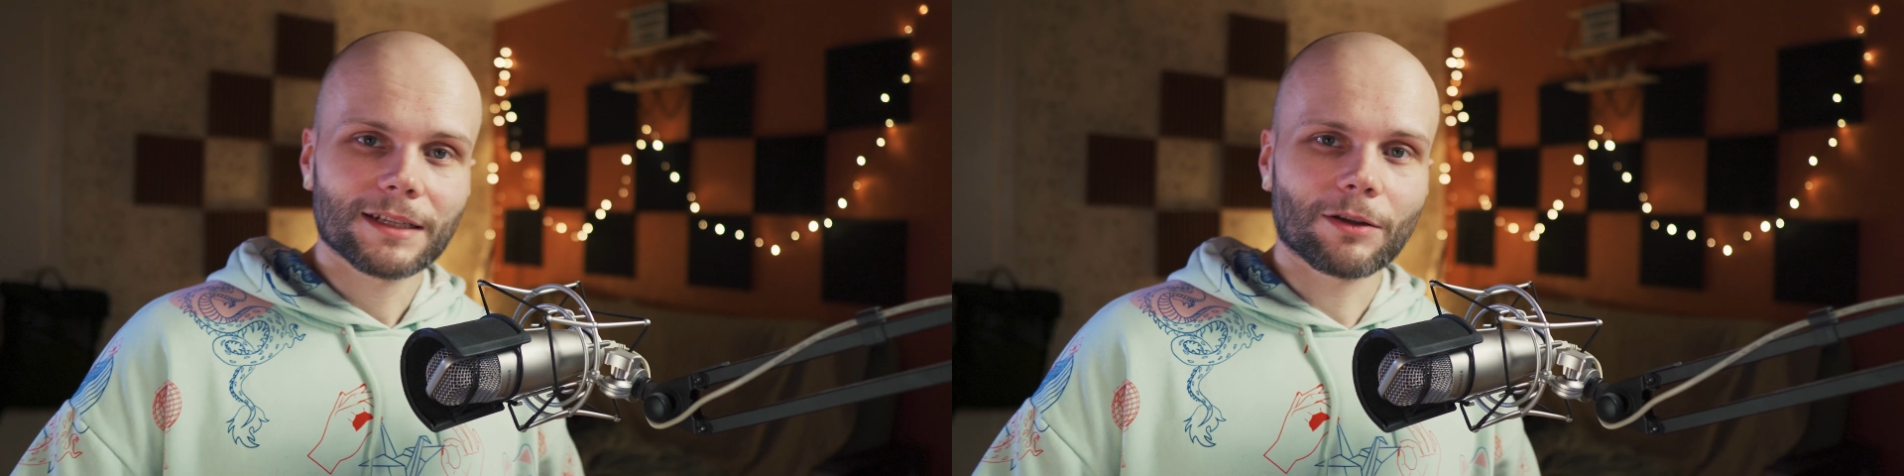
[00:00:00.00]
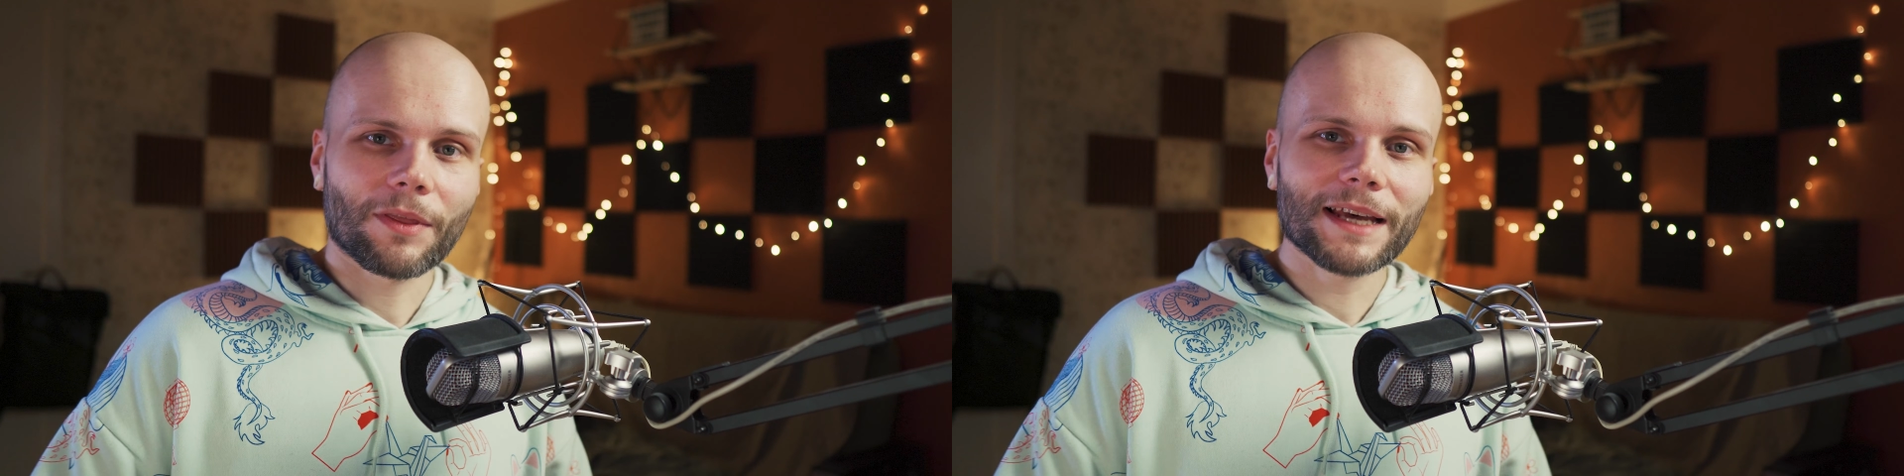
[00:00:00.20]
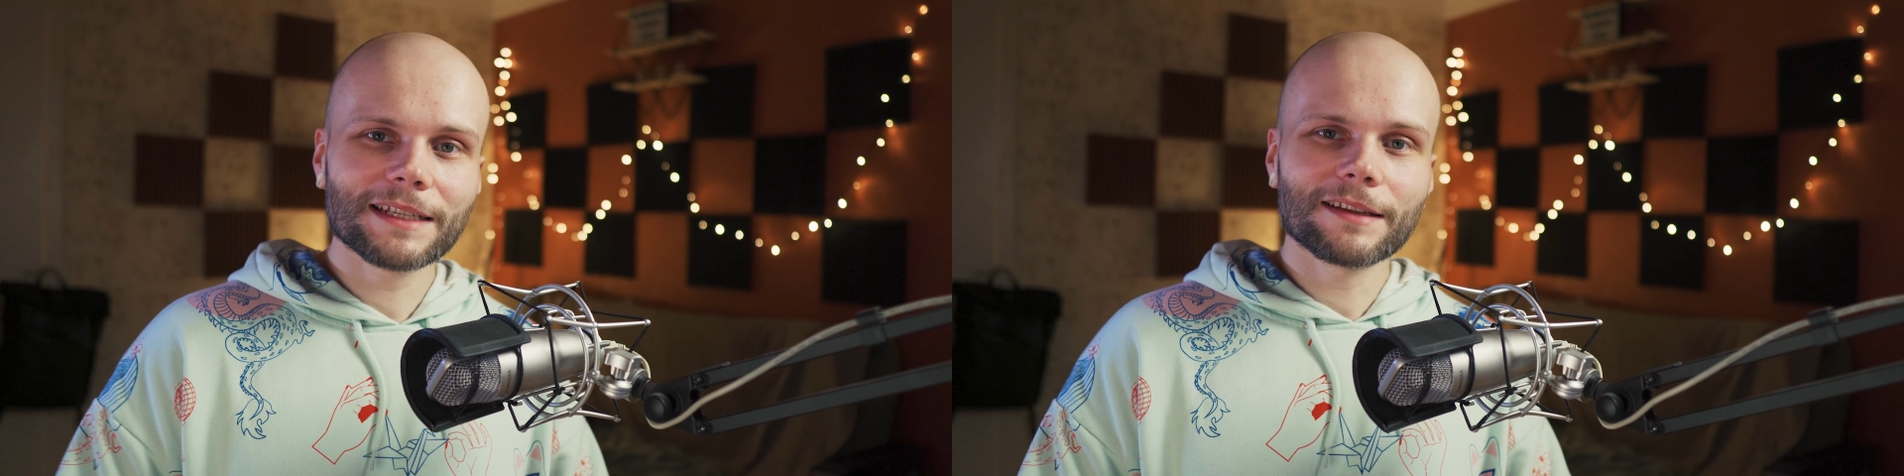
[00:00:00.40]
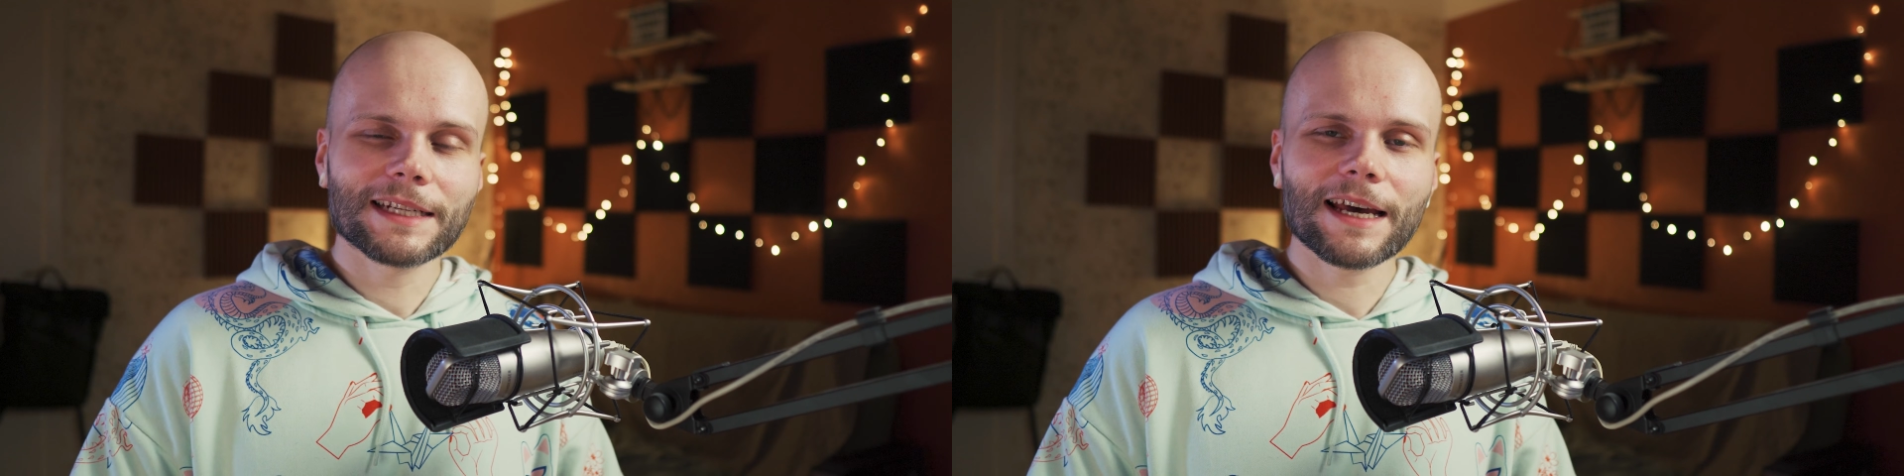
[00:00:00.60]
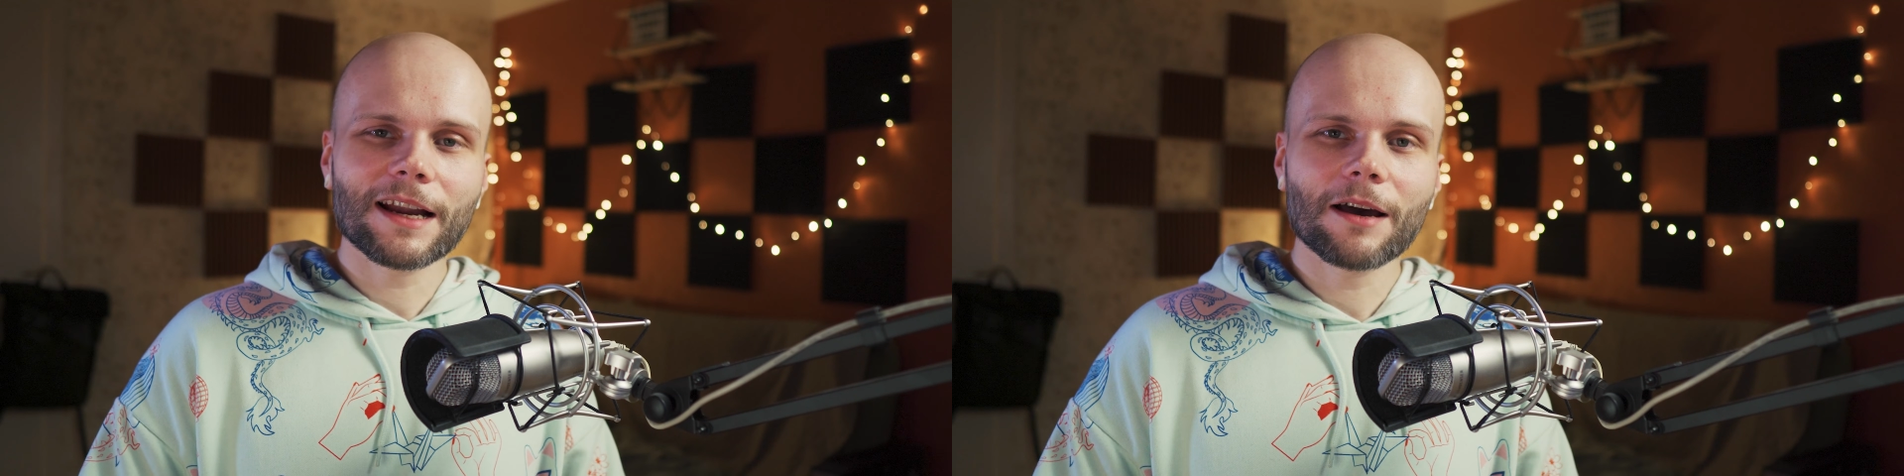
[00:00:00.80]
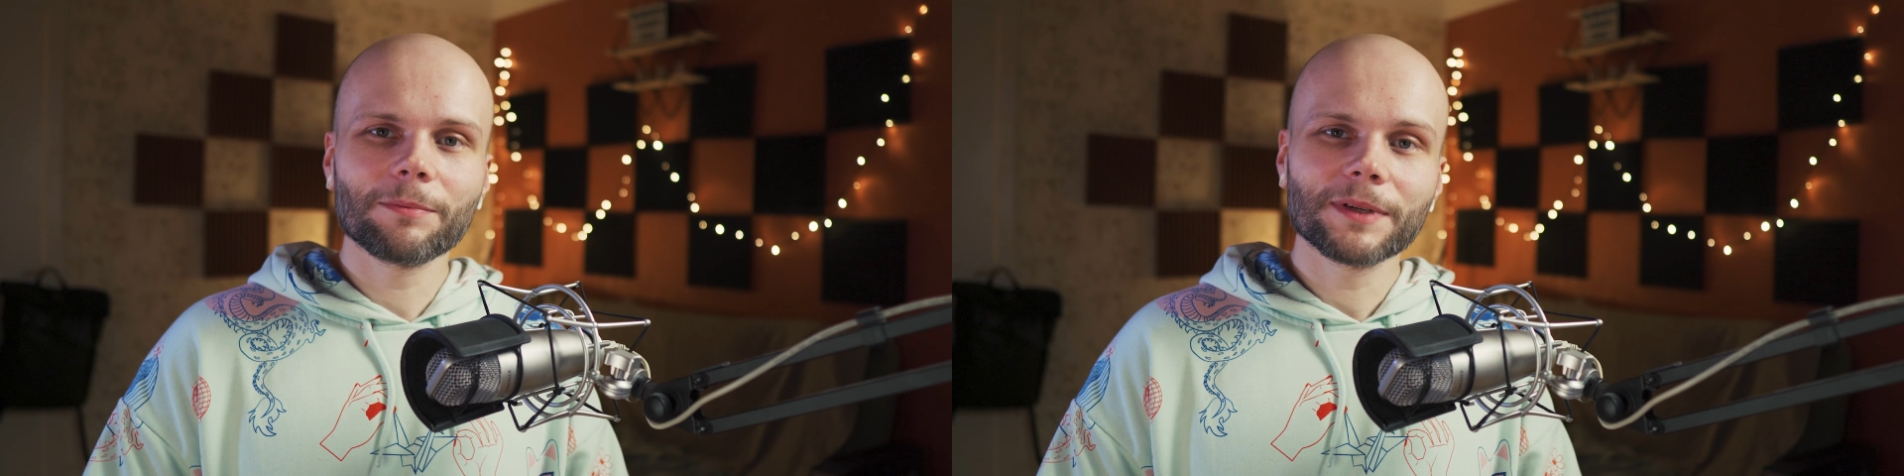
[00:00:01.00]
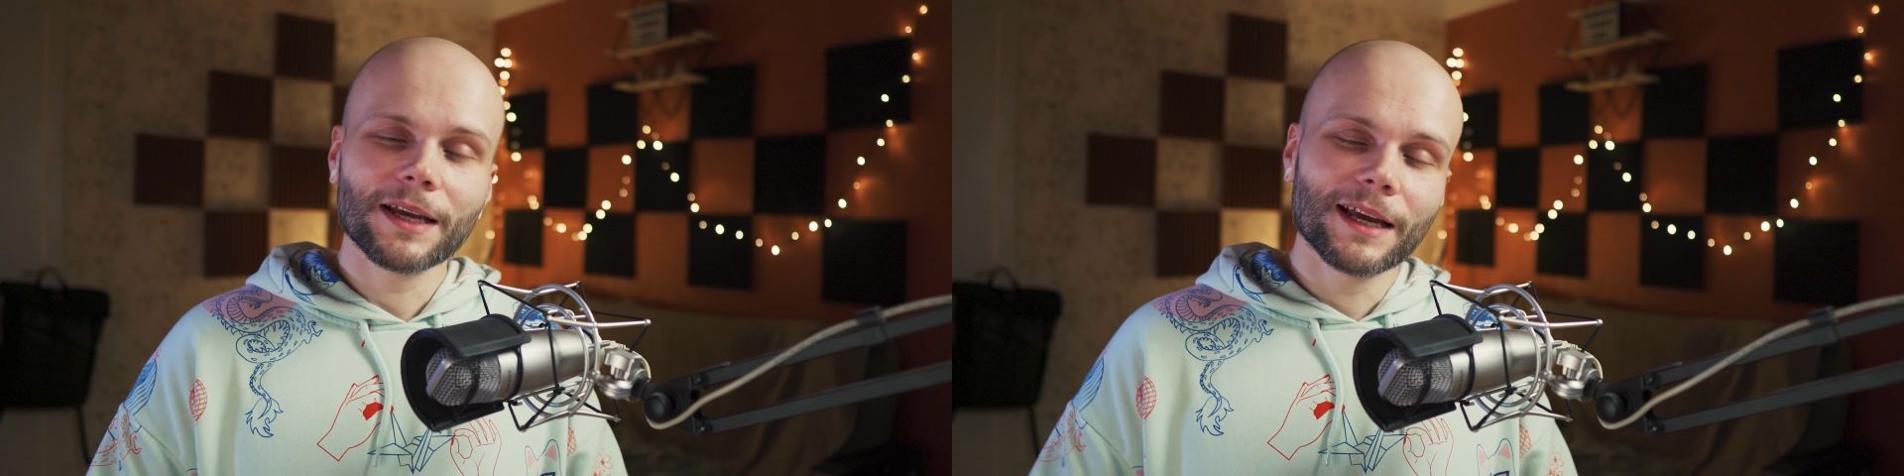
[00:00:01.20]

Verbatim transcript: So that's the setup.